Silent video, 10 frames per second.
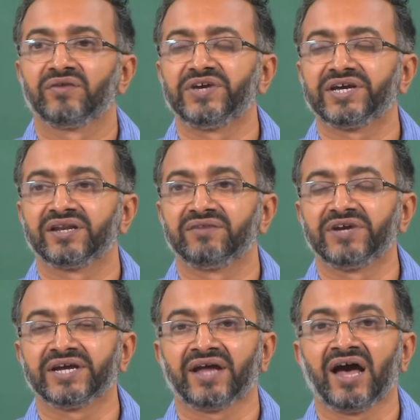We
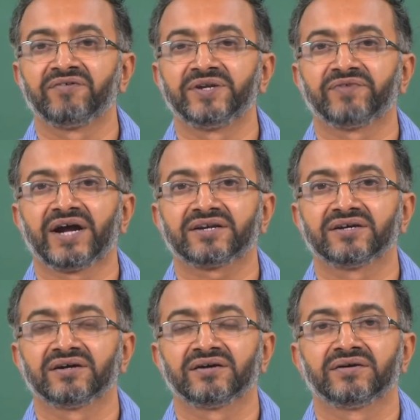can have in fact
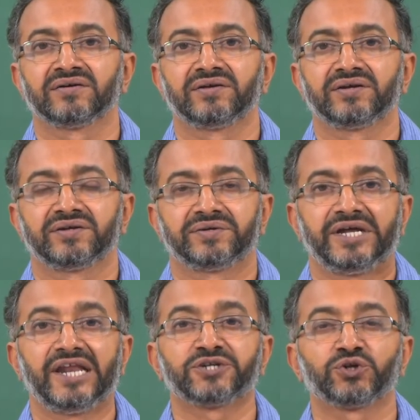
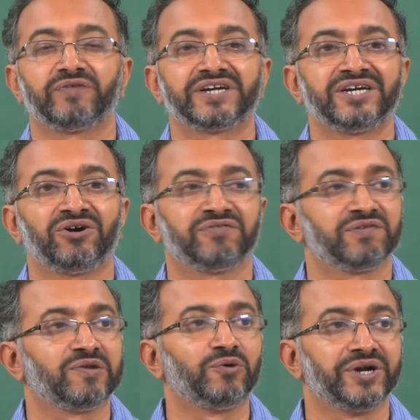electro wetting of a
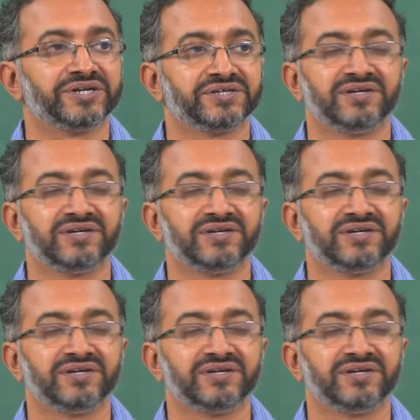fluid.